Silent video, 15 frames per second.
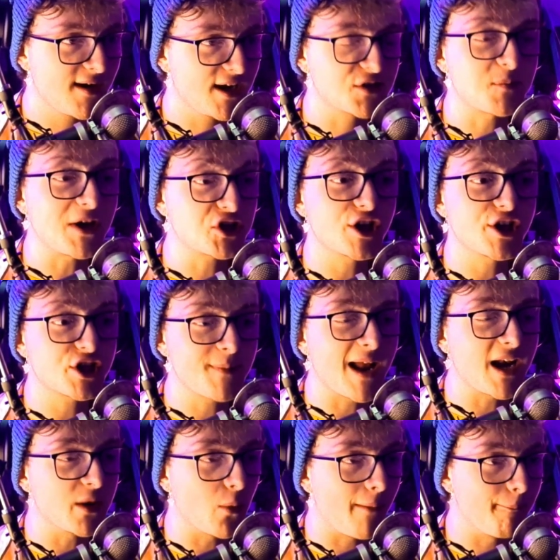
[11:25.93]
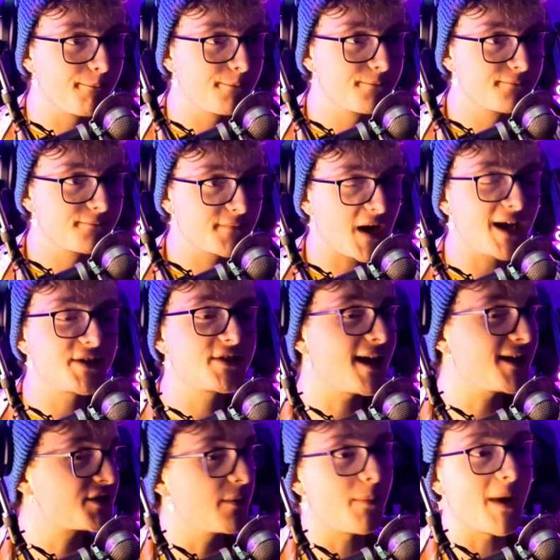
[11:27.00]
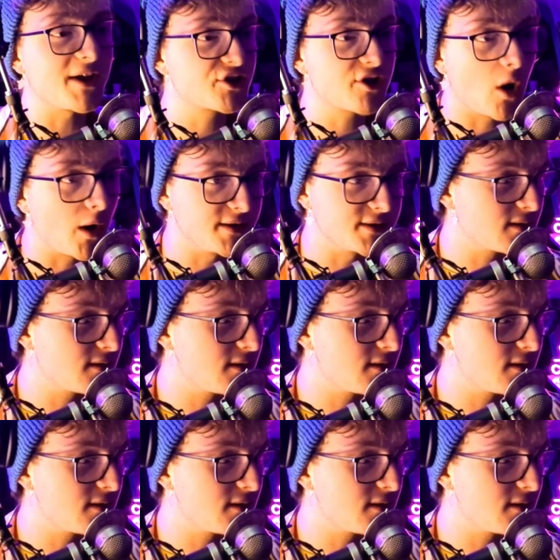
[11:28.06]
Especially a smelly one. That's, that's the best kind.